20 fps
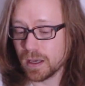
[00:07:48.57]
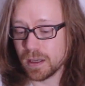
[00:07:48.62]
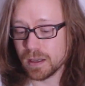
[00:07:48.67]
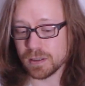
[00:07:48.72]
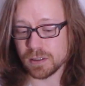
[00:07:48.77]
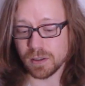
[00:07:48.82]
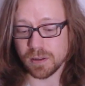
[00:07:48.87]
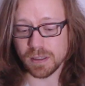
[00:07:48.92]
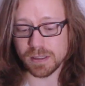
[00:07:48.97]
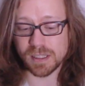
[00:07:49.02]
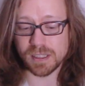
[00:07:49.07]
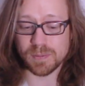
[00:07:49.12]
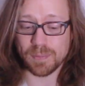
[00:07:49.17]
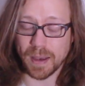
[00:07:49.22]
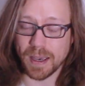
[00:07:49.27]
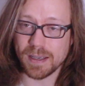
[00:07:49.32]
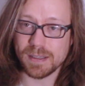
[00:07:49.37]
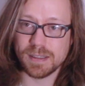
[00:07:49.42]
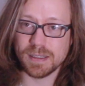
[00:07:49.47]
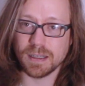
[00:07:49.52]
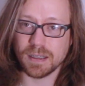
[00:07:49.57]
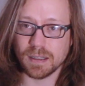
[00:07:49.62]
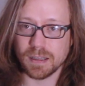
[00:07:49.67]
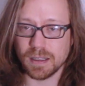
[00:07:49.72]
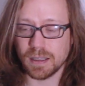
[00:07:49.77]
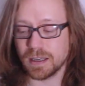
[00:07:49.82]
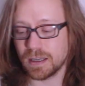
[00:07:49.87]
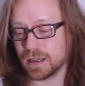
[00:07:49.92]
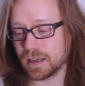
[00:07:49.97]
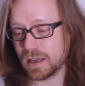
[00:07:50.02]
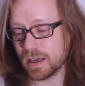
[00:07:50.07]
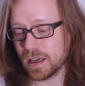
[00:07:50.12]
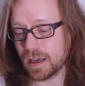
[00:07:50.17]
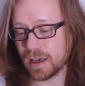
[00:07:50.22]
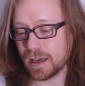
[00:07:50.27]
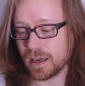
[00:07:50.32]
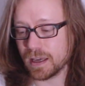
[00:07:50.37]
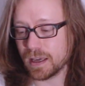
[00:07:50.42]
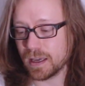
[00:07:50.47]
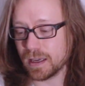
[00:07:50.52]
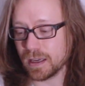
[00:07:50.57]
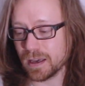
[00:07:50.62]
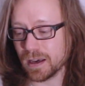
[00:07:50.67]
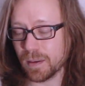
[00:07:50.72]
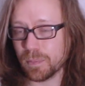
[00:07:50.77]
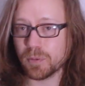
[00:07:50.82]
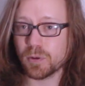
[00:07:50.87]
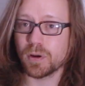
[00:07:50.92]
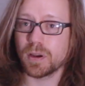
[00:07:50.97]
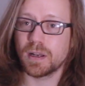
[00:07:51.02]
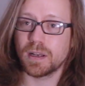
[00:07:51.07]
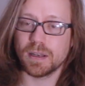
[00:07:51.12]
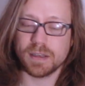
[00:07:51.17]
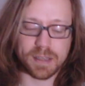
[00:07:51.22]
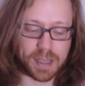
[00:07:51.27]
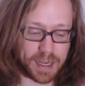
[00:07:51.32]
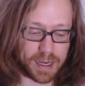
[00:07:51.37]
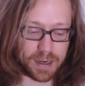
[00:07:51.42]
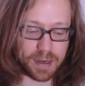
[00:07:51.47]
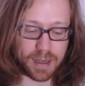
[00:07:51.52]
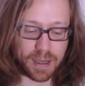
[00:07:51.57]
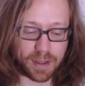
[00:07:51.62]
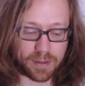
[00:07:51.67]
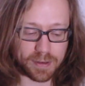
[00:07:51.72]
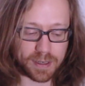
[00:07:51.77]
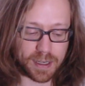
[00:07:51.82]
So this is basically a upgraded takedown.